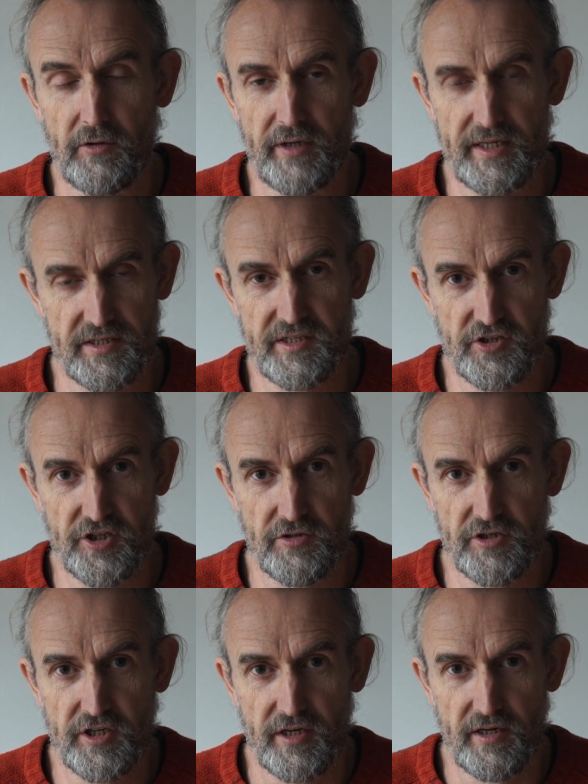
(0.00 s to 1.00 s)

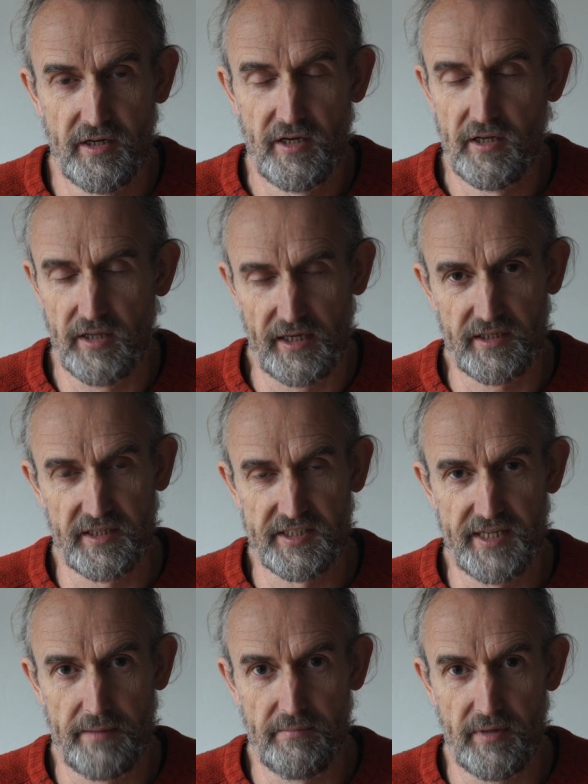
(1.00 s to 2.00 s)
institution, like an
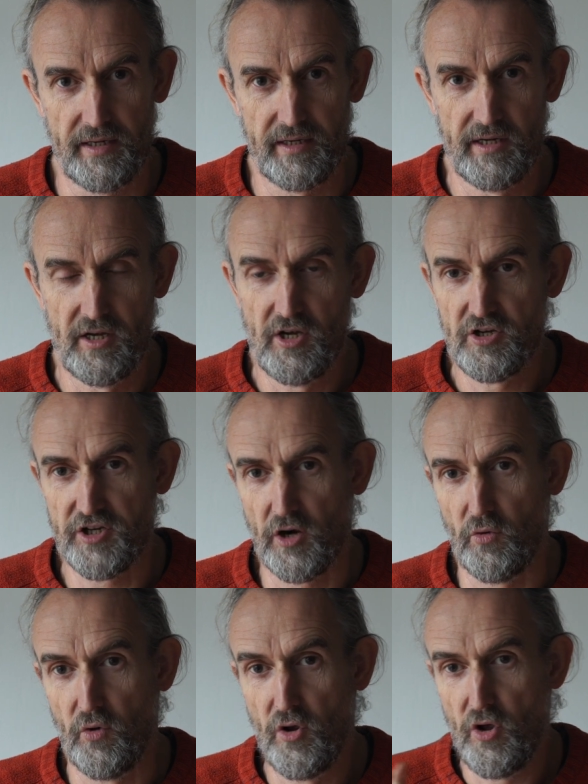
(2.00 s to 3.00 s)
assembly.
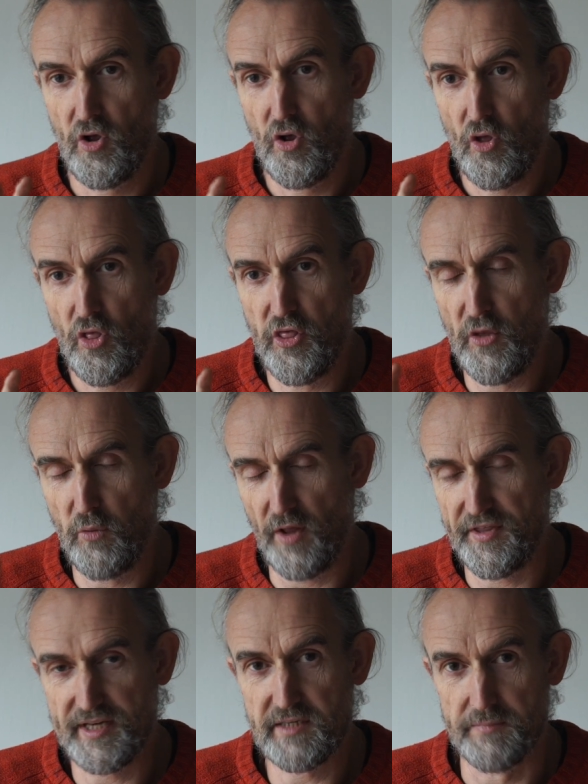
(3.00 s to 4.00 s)
So
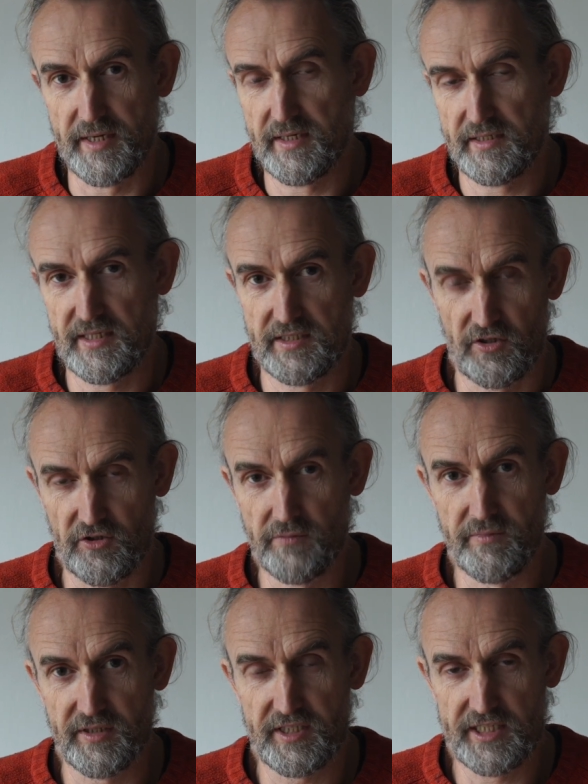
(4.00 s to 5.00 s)
what this means is the
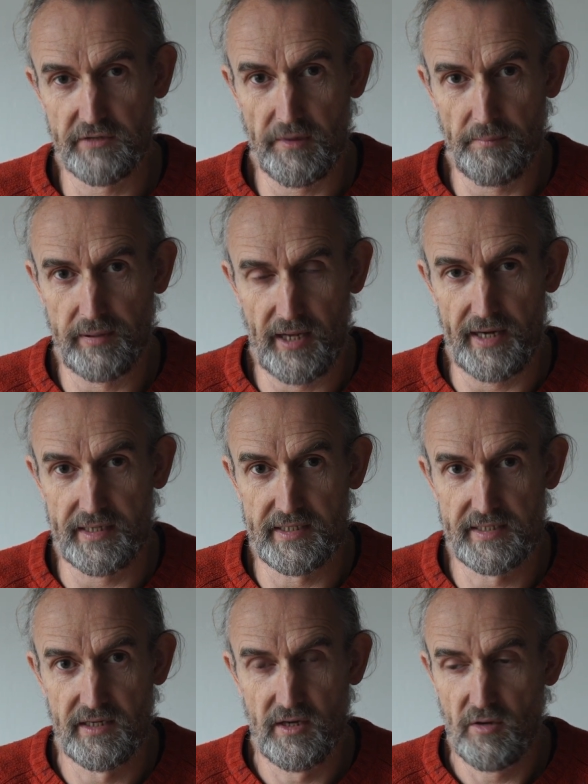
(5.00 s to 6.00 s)
government's still in place,